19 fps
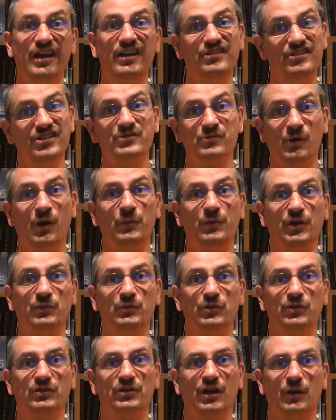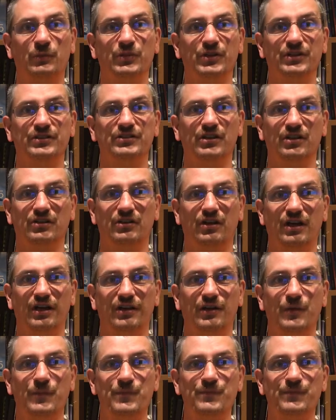and disreputable companies alike.